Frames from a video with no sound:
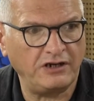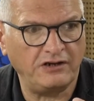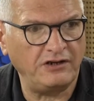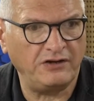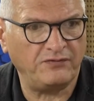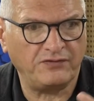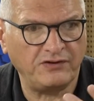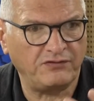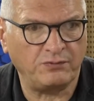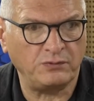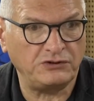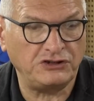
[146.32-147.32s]
If
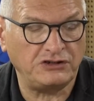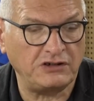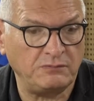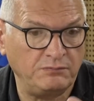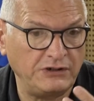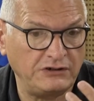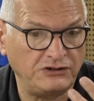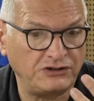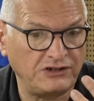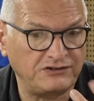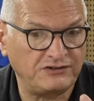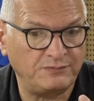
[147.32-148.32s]
this would be
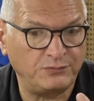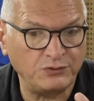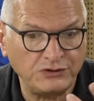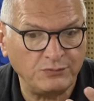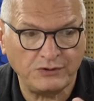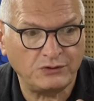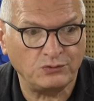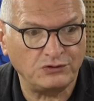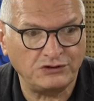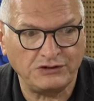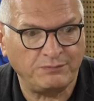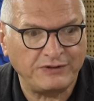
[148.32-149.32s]
just Putin, we
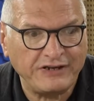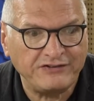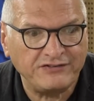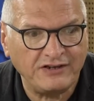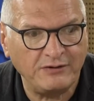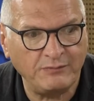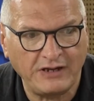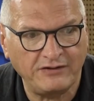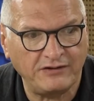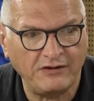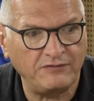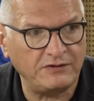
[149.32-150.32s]
could replace him
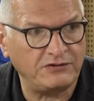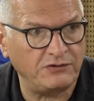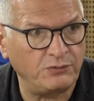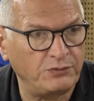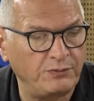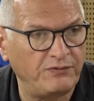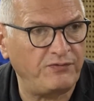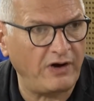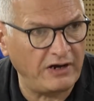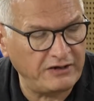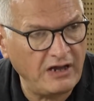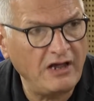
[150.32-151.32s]
and everything would be
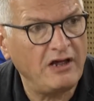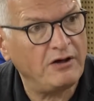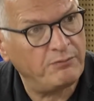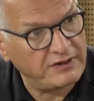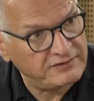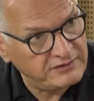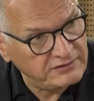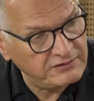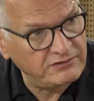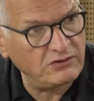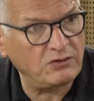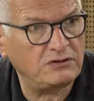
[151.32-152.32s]
fine. Yeah. But this
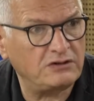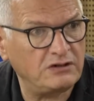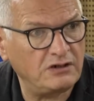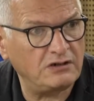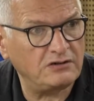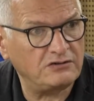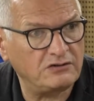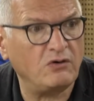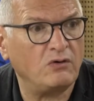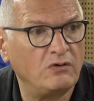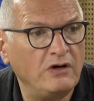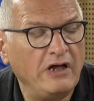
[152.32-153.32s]
is not
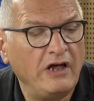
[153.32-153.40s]
so.